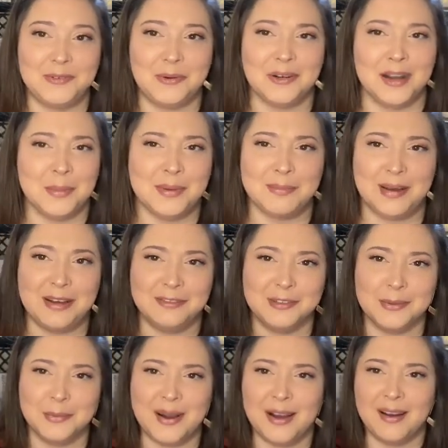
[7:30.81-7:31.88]
or up above
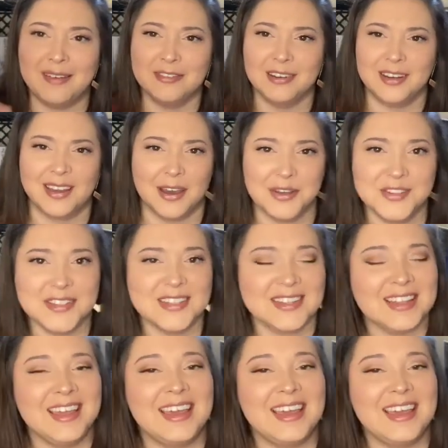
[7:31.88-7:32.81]
or wherever it goes.